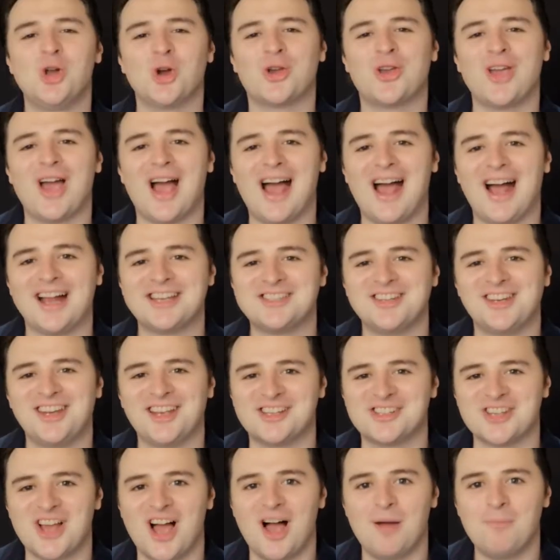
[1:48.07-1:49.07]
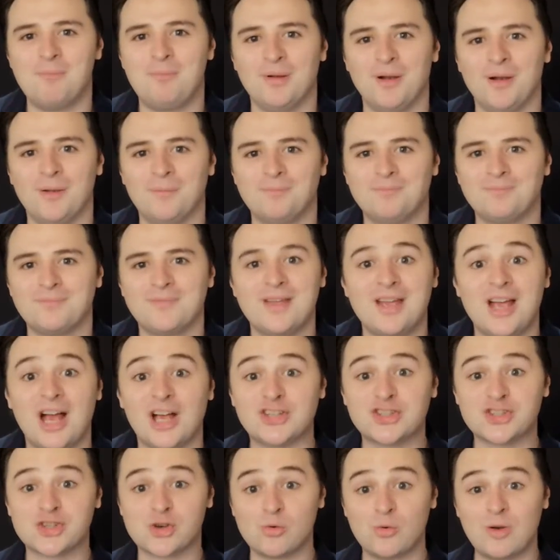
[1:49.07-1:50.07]
look at an example.
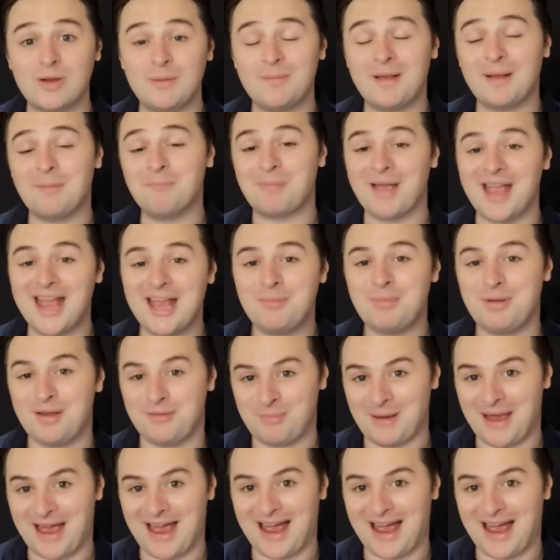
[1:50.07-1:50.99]
A screaming baby,